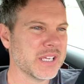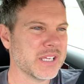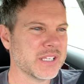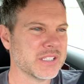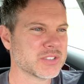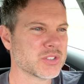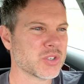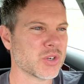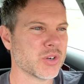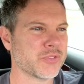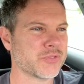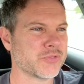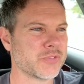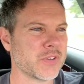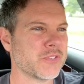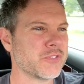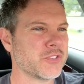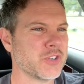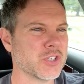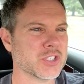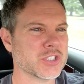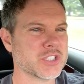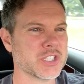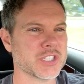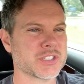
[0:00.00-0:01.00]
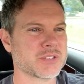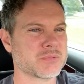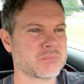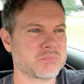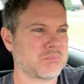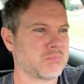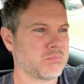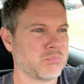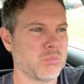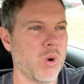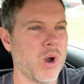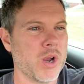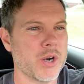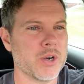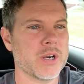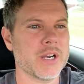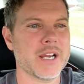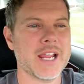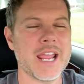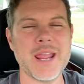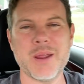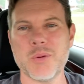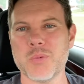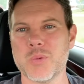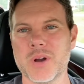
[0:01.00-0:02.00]
so if you're just wondering,
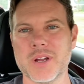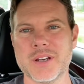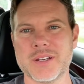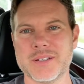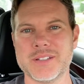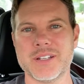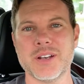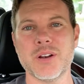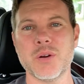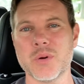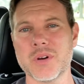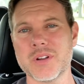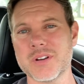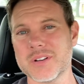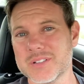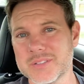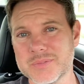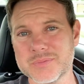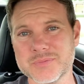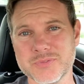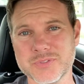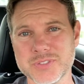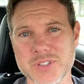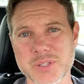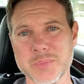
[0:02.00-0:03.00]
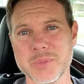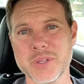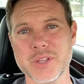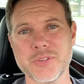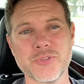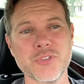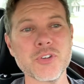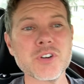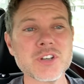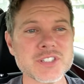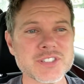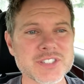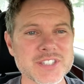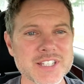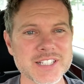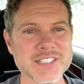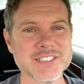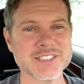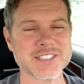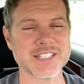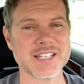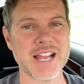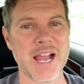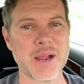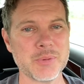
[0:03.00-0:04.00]
hey, what are some of the first
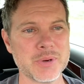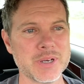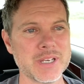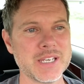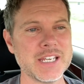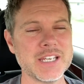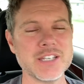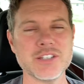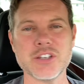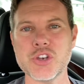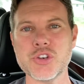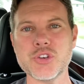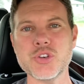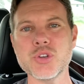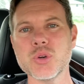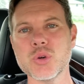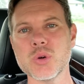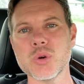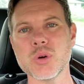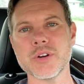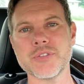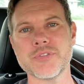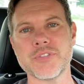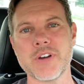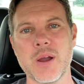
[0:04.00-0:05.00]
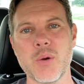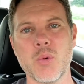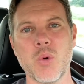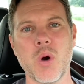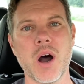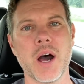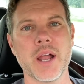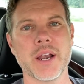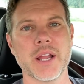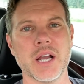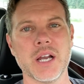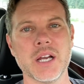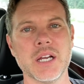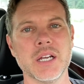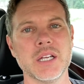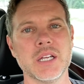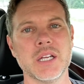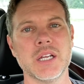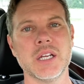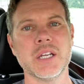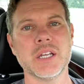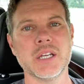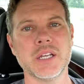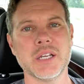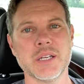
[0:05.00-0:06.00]
things that I would need to do if I want to
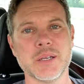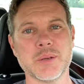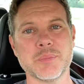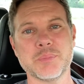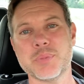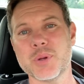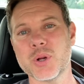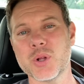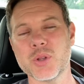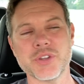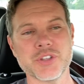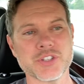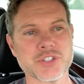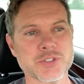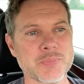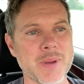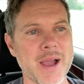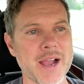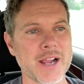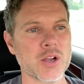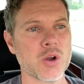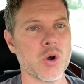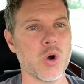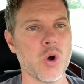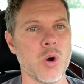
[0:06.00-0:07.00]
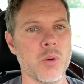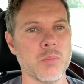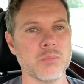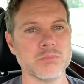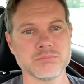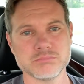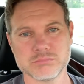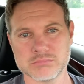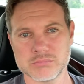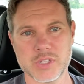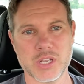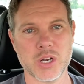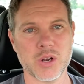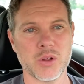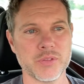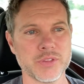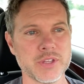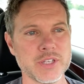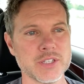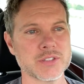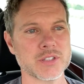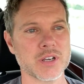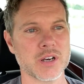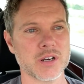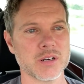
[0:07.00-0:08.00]
build a spec home,
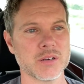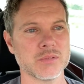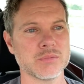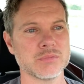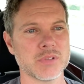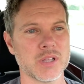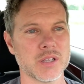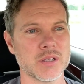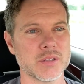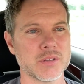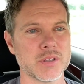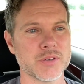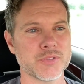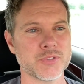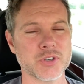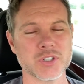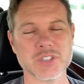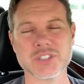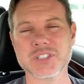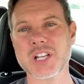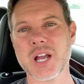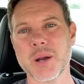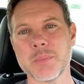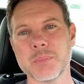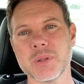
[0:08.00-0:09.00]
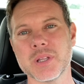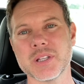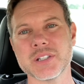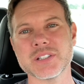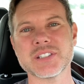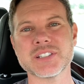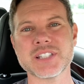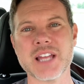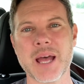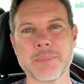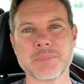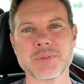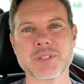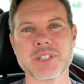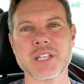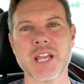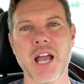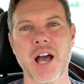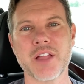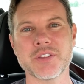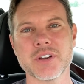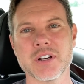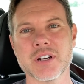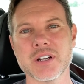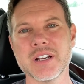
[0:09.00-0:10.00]
these are the first couple of steps. The
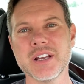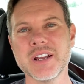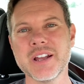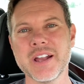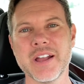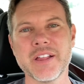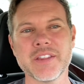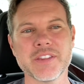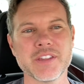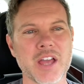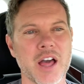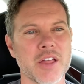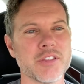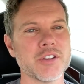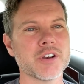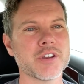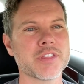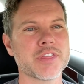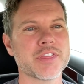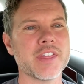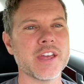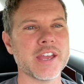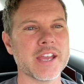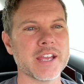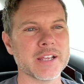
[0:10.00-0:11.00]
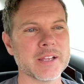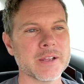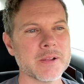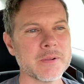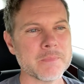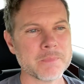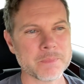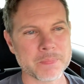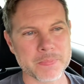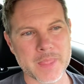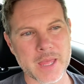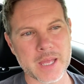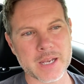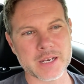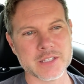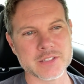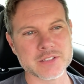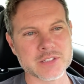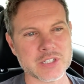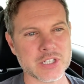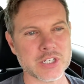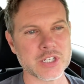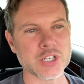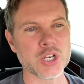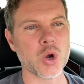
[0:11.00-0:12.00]
other thing that is
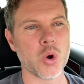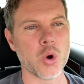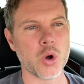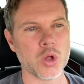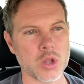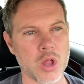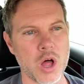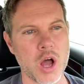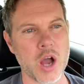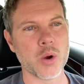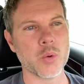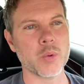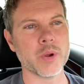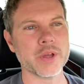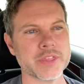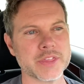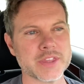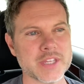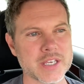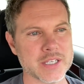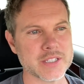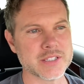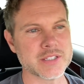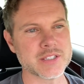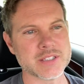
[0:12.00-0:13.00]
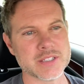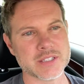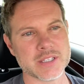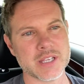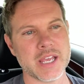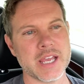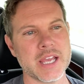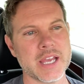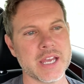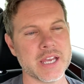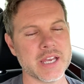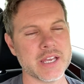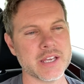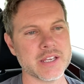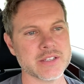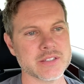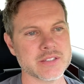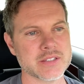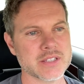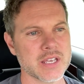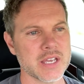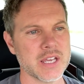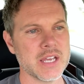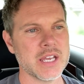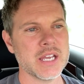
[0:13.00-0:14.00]
going to go along with this
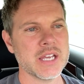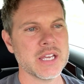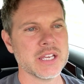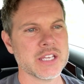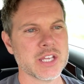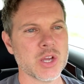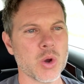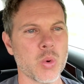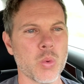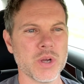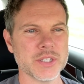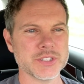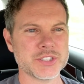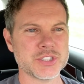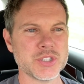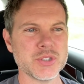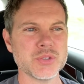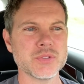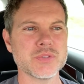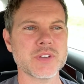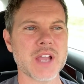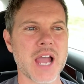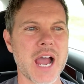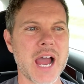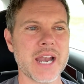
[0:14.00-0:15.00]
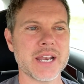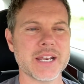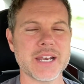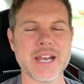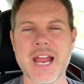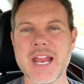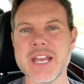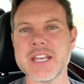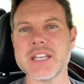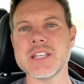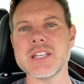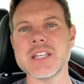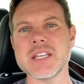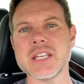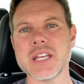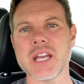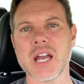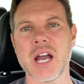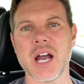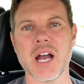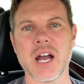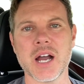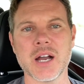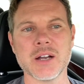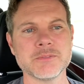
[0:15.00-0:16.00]
is, once you've got an
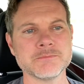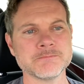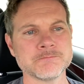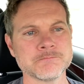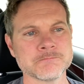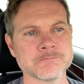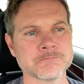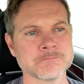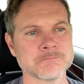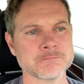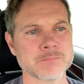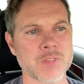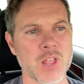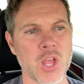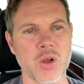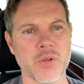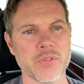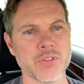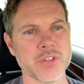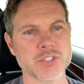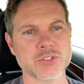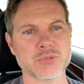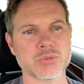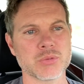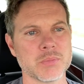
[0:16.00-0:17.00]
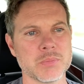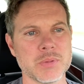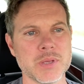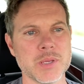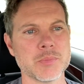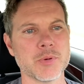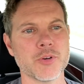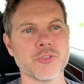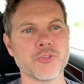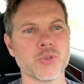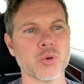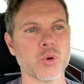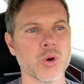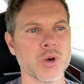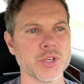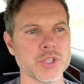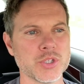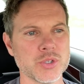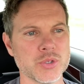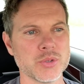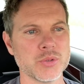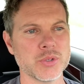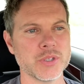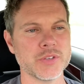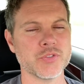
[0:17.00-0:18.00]
idea, and this would be before
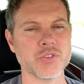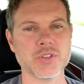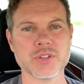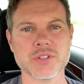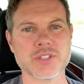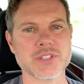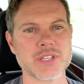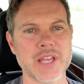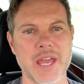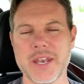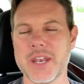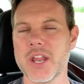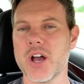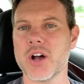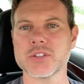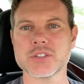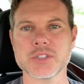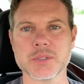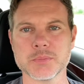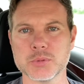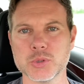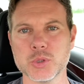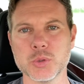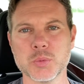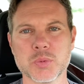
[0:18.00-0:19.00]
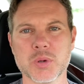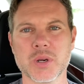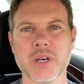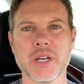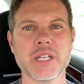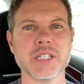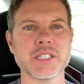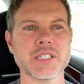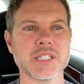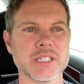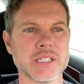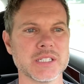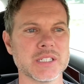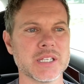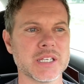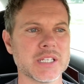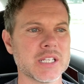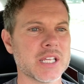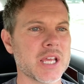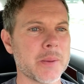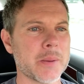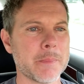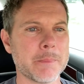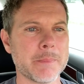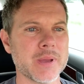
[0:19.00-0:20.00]
you even send out the blueprint
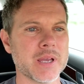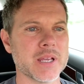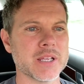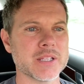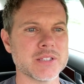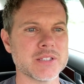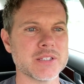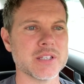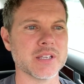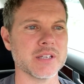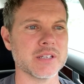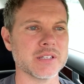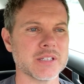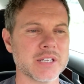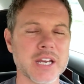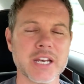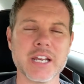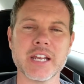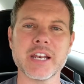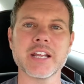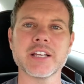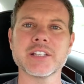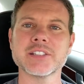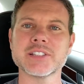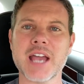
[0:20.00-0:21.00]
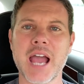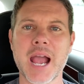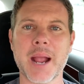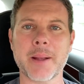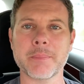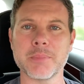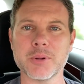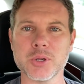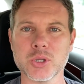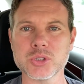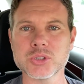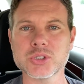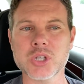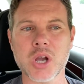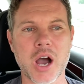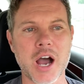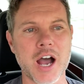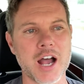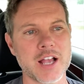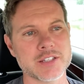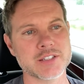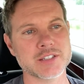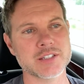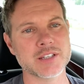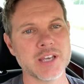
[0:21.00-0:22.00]
and get bids and get an exact build
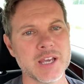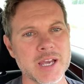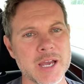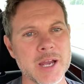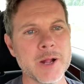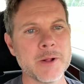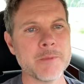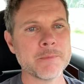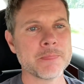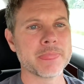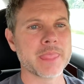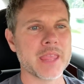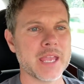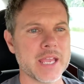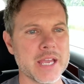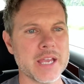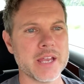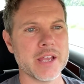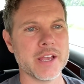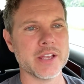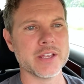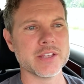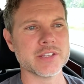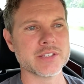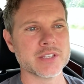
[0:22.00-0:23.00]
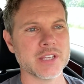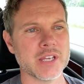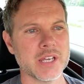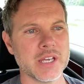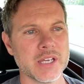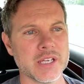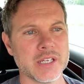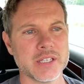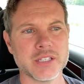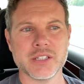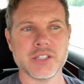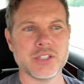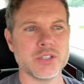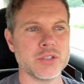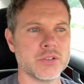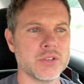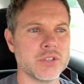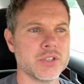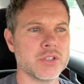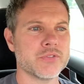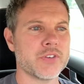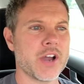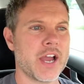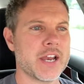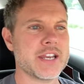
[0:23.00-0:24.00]
cost, is
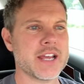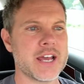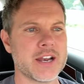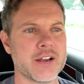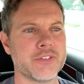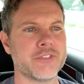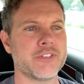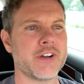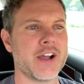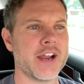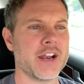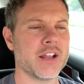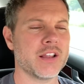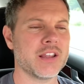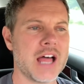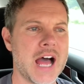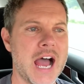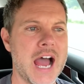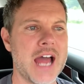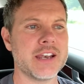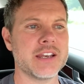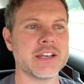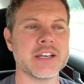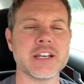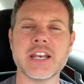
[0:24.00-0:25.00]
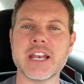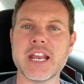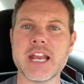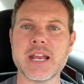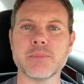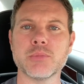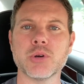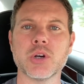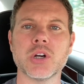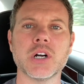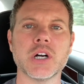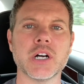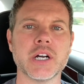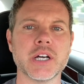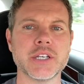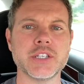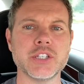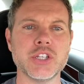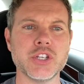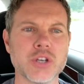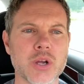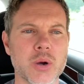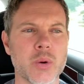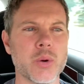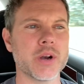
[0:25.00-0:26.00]
you've identified a lot in a neighborhood,
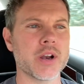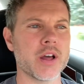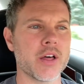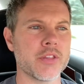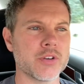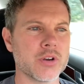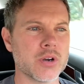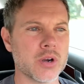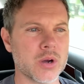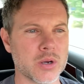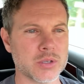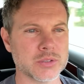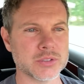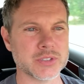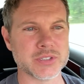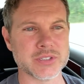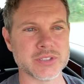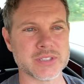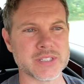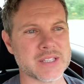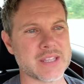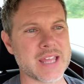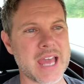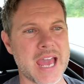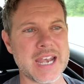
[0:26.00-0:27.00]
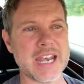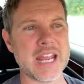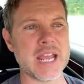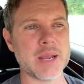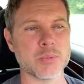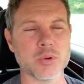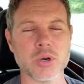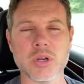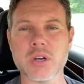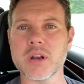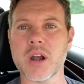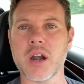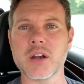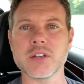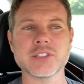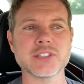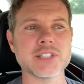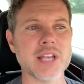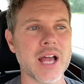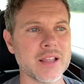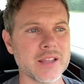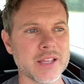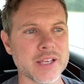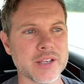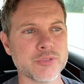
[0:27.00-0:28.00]
you know what other houses in that neighborhood are
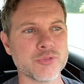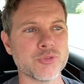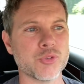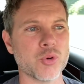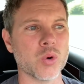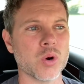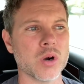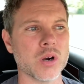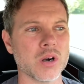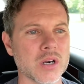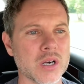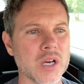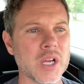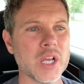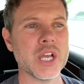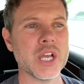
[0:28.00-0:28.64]
selling for.